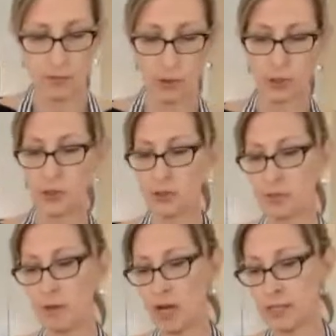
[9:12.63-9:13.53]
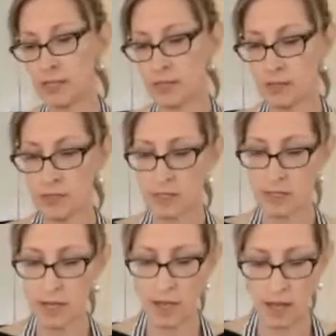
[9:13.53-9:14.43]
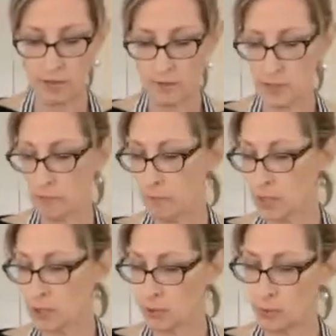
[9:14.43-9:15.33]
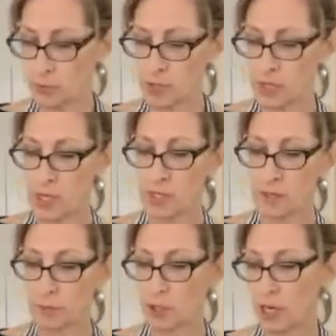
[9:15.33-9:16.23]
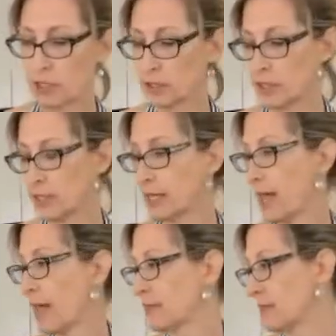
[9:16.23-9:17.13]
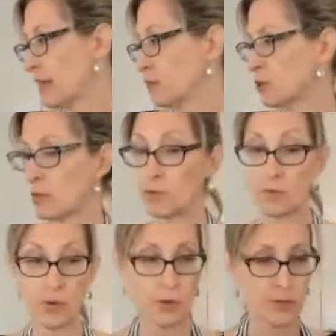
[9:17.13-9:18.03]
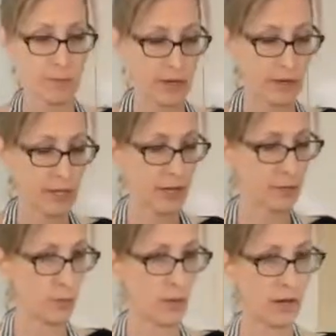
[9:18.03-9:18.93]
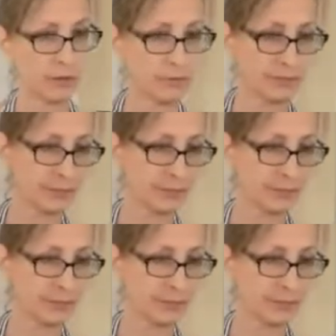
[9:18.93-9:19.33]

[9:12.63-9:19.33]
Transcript: We're going to do some onions, some mushrooms, some garlic, and then some rosemary as well.